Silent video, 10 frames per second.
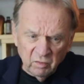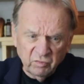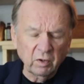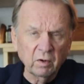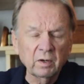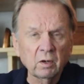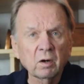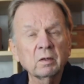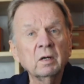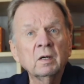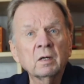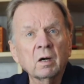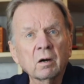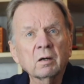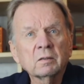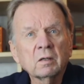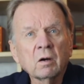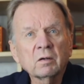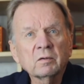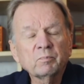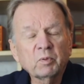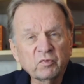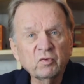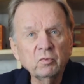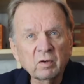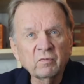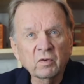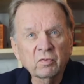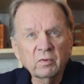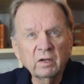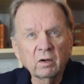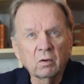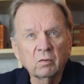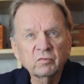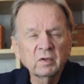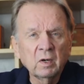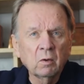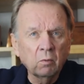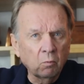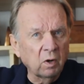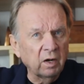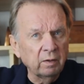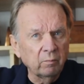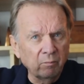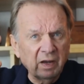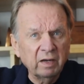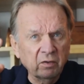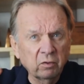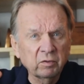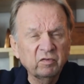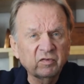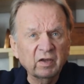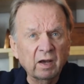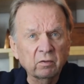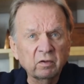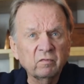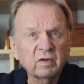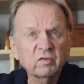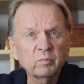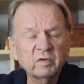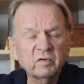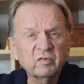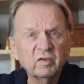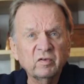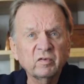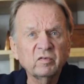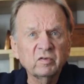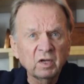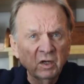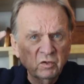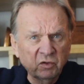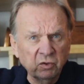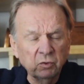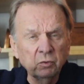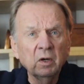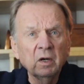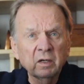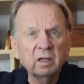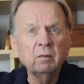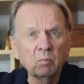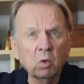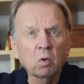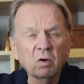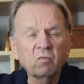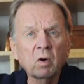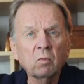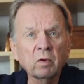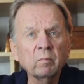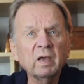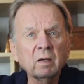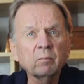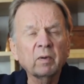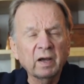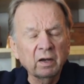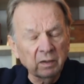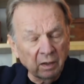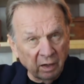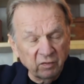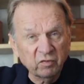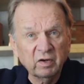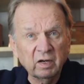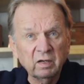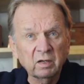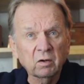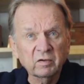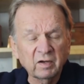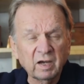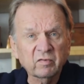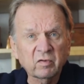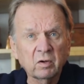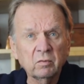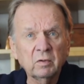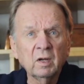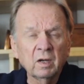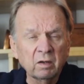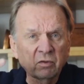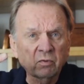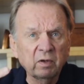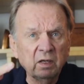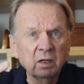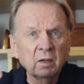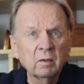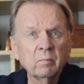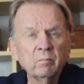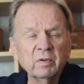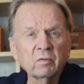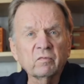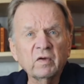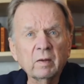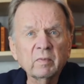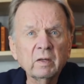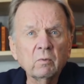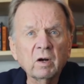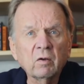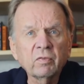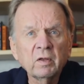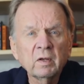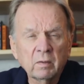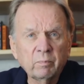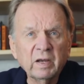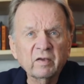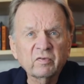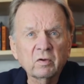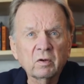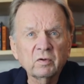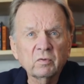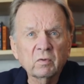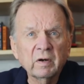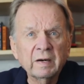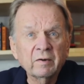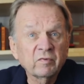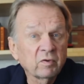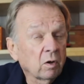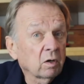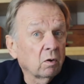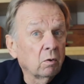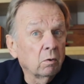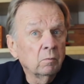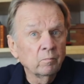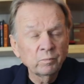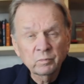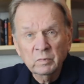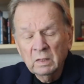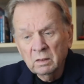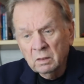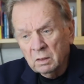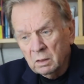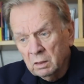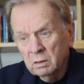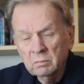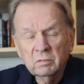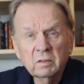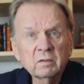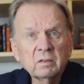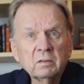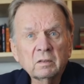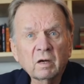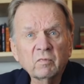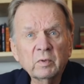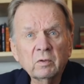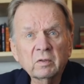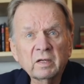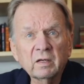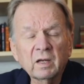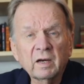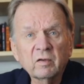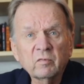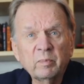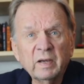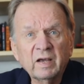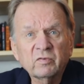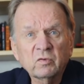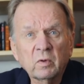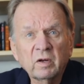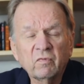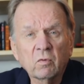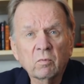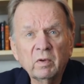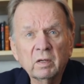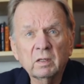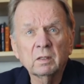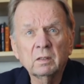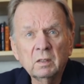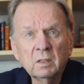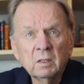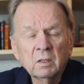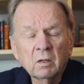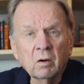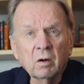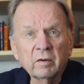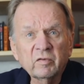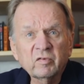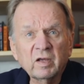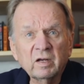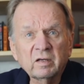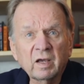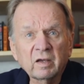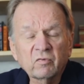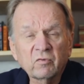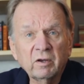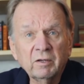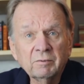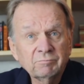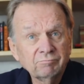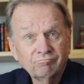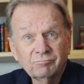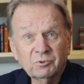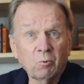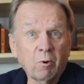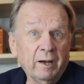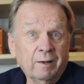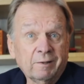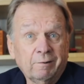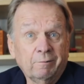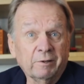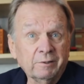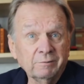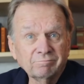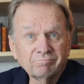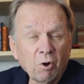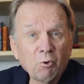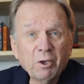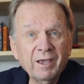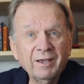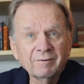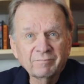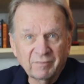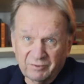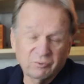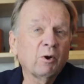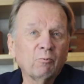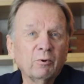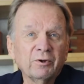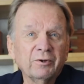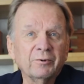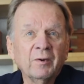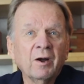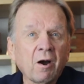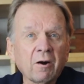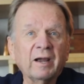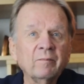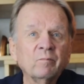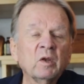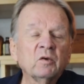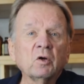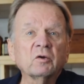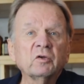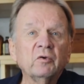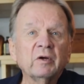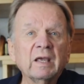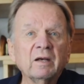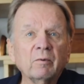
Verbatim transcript: share in our, our, our pursuit of our three goals one, make good, sound investment decisions. Two, keep more of what we make by understanding our tax code. And three, build family wealth and pass it on to our heirs. Our goal? Eh, the government will get let us pass 24 million on estate tax free. So why not do it? Okay, that's what we'll do. All right, talk to you again